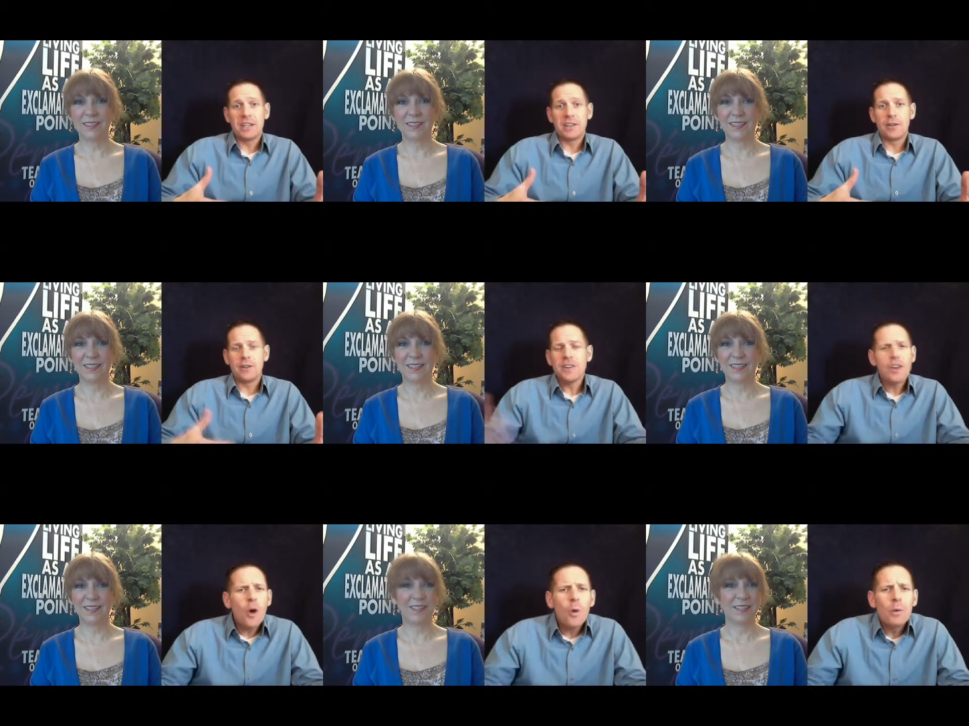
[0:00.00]
Speaker 1: the goal? I said,
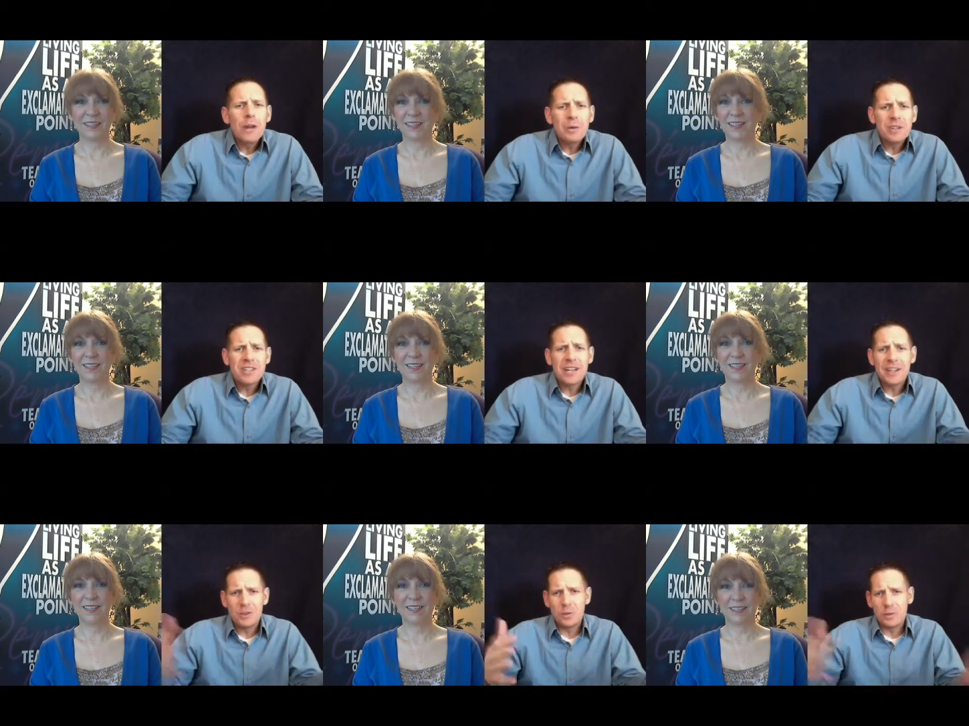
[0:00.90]
no, what would I reset
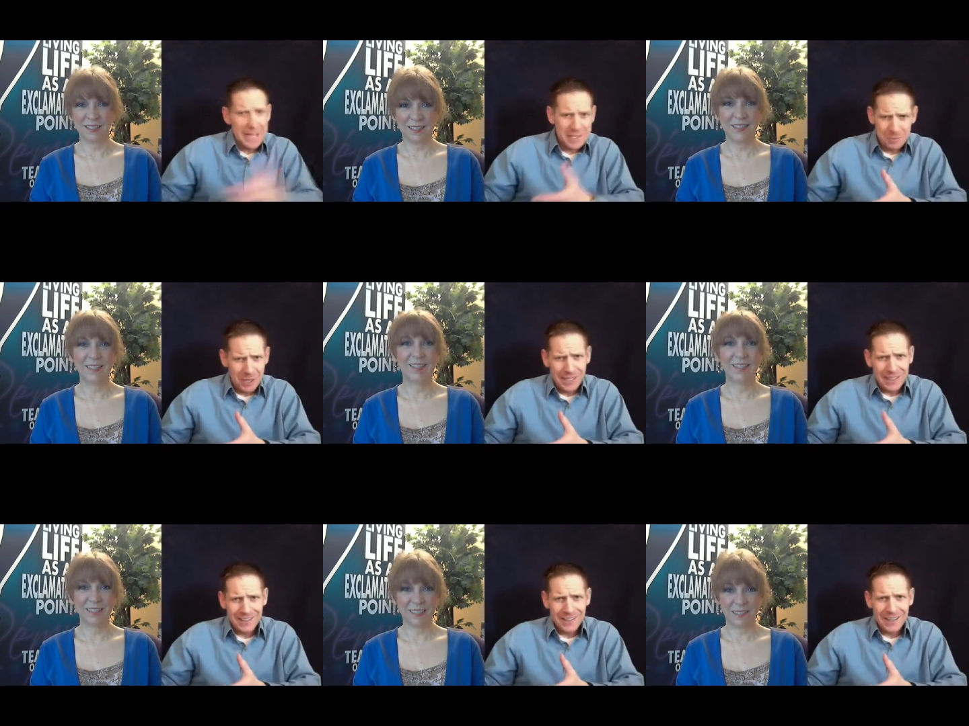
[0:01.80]
it to? Less
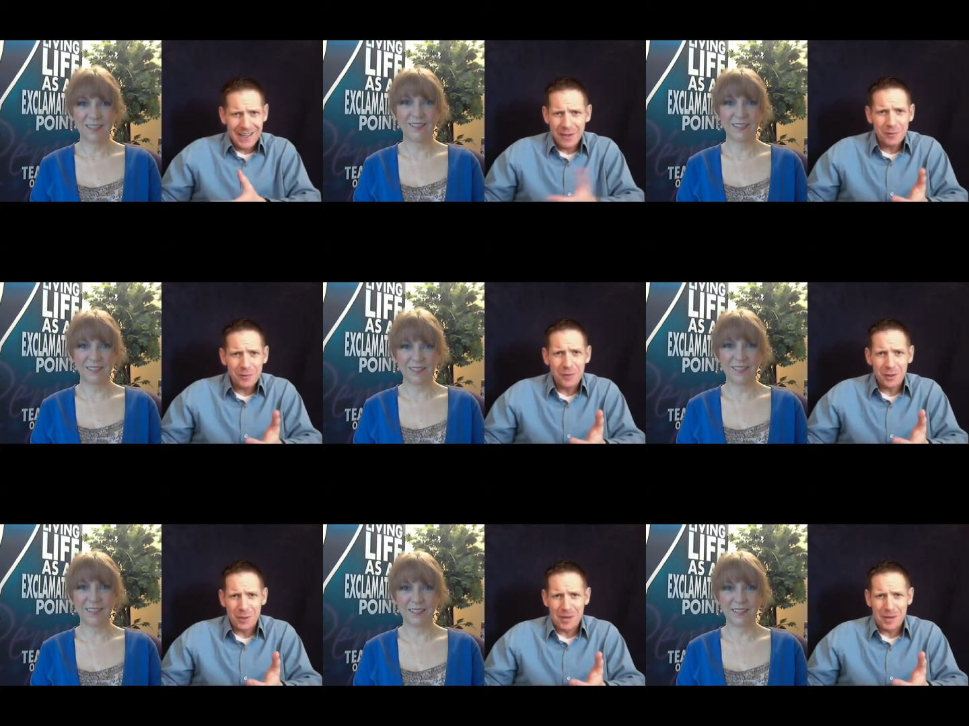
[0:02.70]
money? I couldn't feel
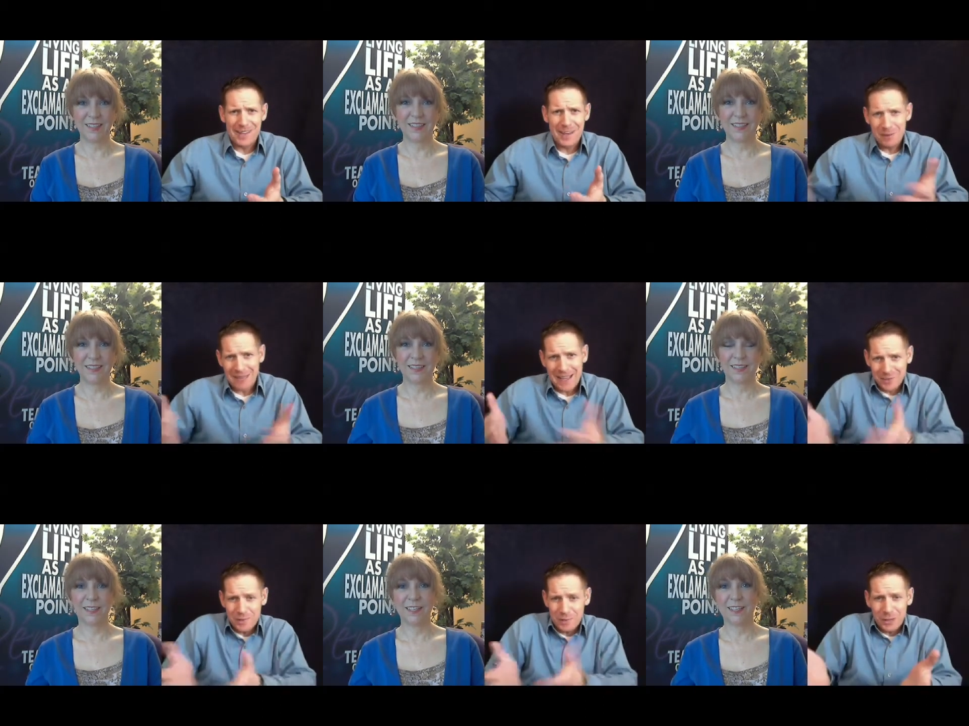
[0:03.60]
good about that, but
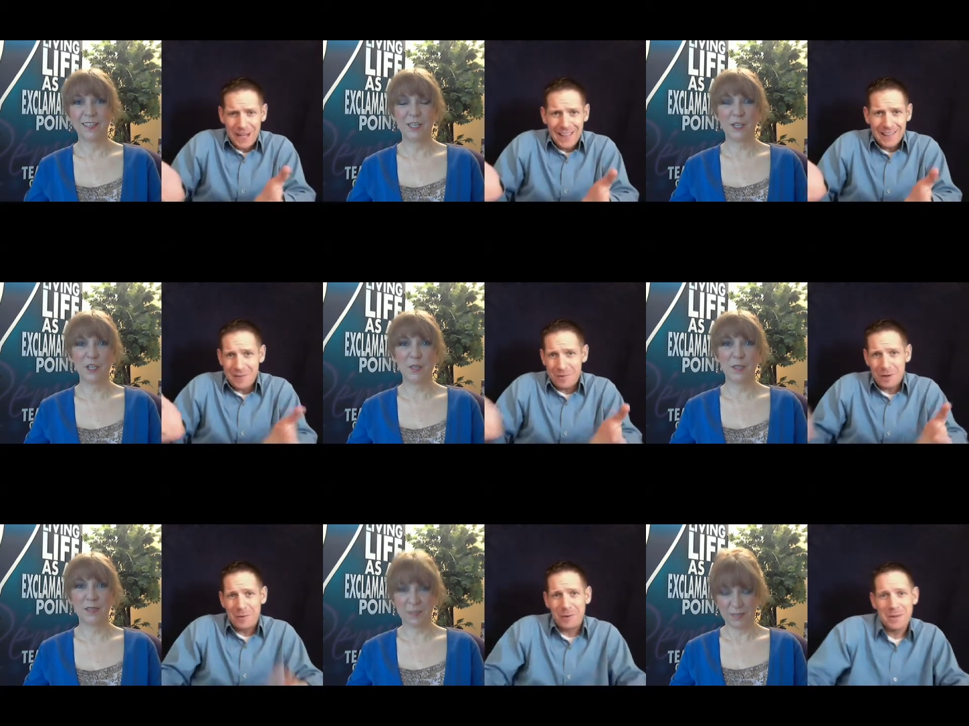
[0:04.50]
that's the reality of
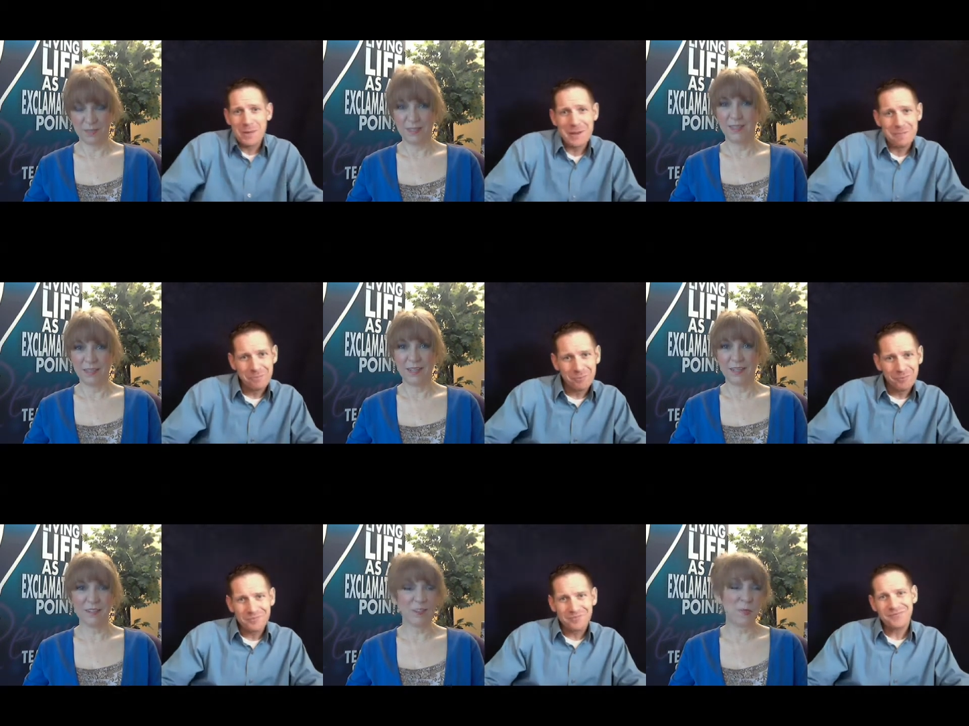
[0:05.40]
where I would have been.
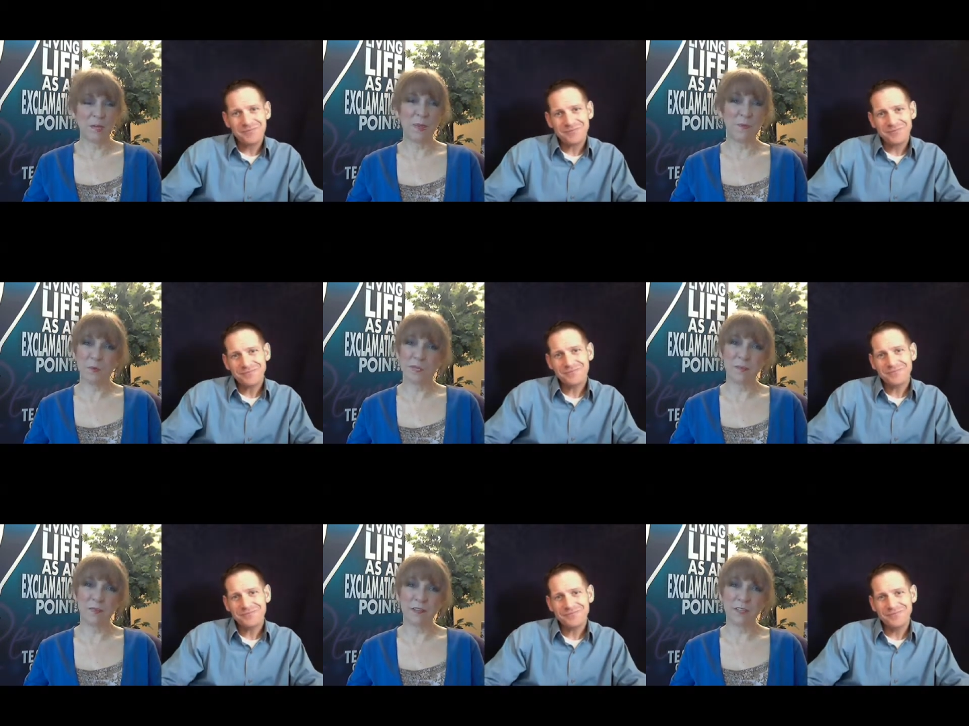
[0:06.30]
Speaker 2: Yeah, so many people
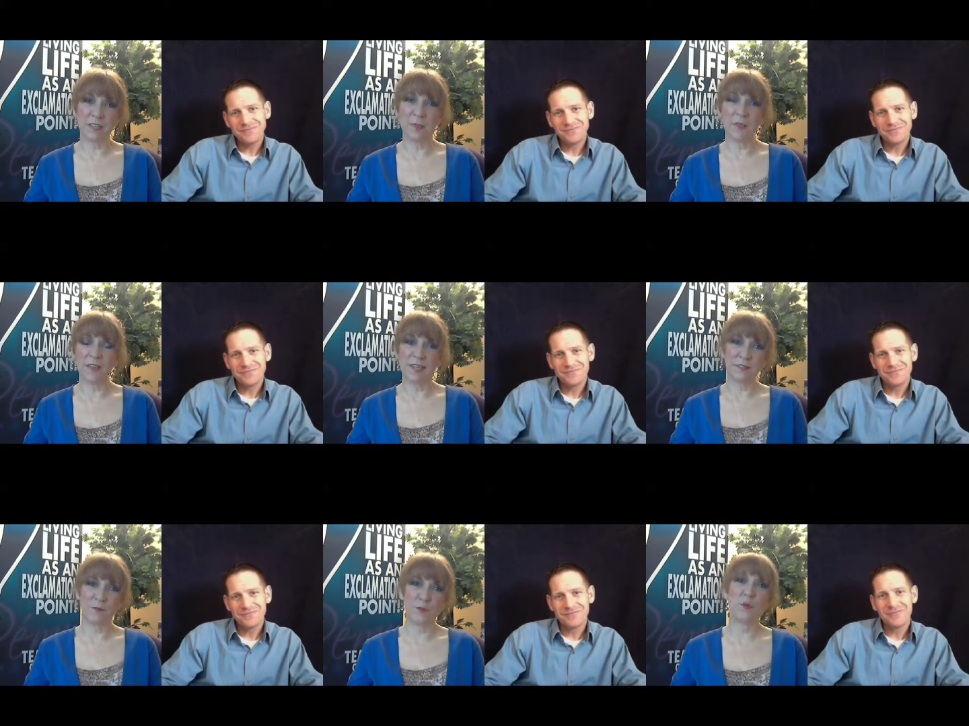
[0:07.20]
beat themselves up in the
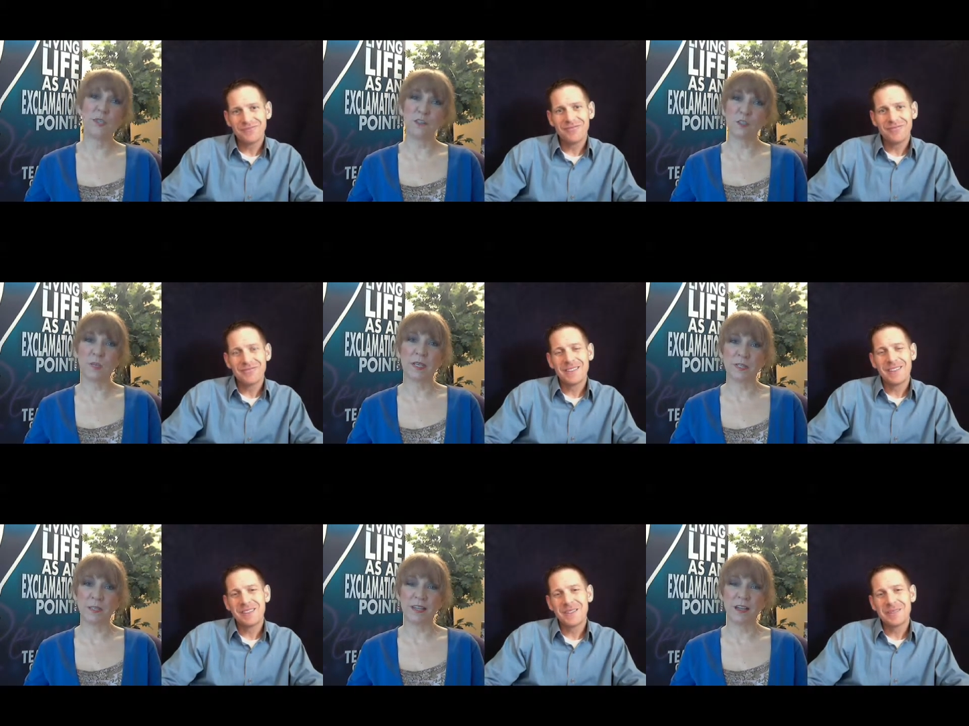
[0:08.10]
last few years
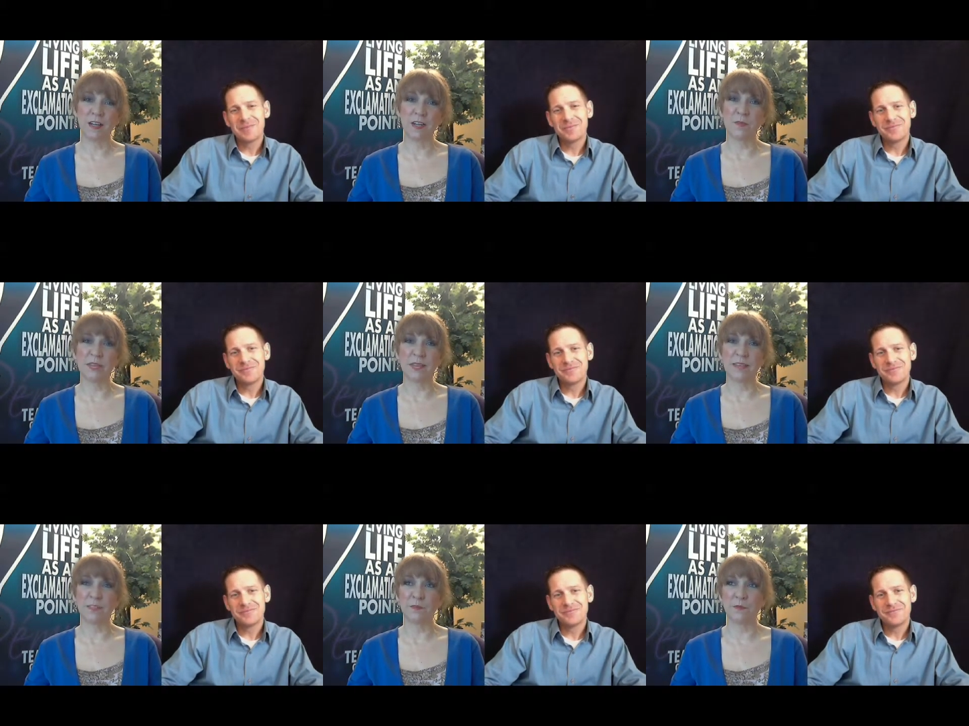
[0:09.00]
because of the economy,
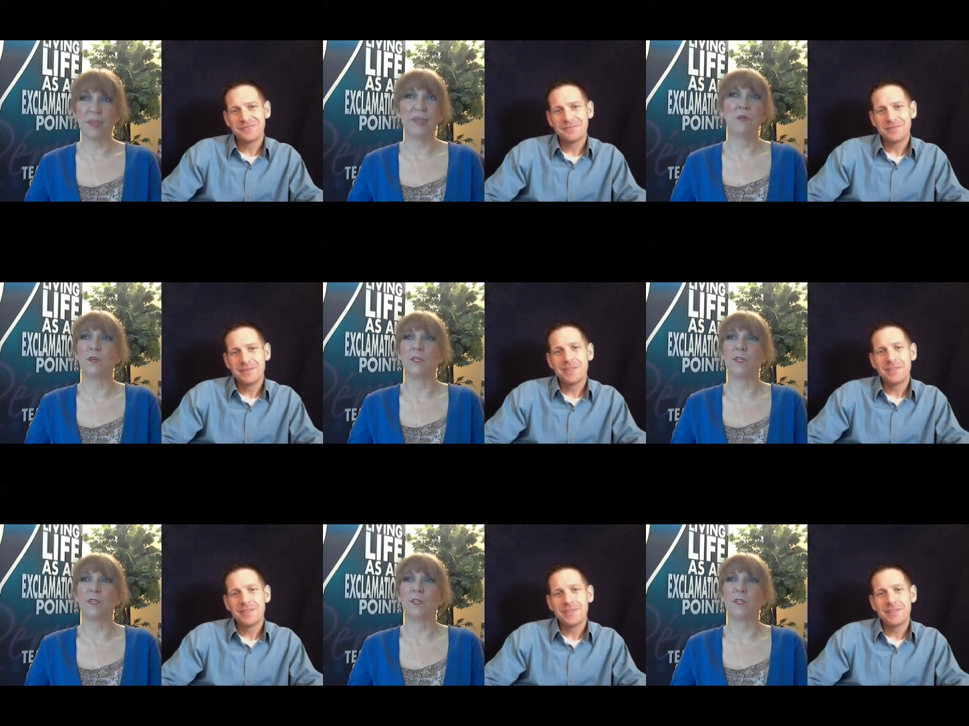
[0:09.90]
as if they were